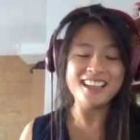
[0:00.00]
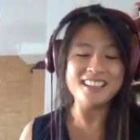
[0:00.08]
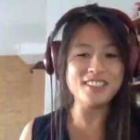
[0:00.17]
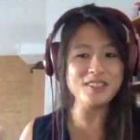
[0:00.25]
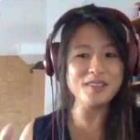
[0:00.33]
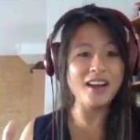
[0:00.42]

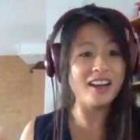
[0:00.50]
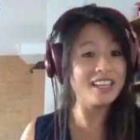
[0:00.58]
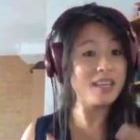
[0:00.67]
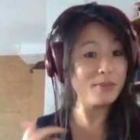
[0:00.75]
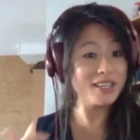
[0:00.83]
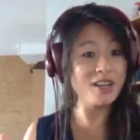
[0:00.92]
to
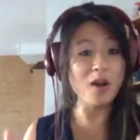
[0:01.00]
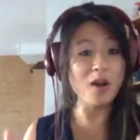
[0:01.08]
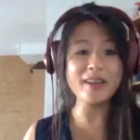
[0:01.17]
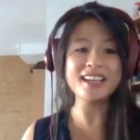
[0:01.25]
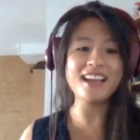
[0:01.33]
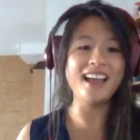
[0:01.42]
keep it
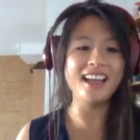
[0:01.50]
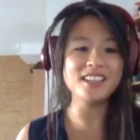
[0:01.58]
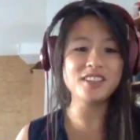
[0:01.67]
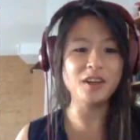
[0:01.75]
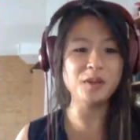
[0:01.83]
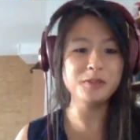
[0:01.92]
going
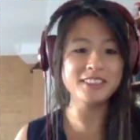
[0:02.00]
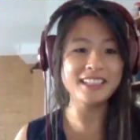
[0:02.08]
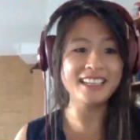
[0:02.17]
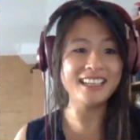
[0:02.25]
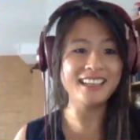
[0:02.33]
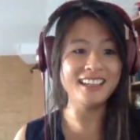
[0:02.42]
and hopefully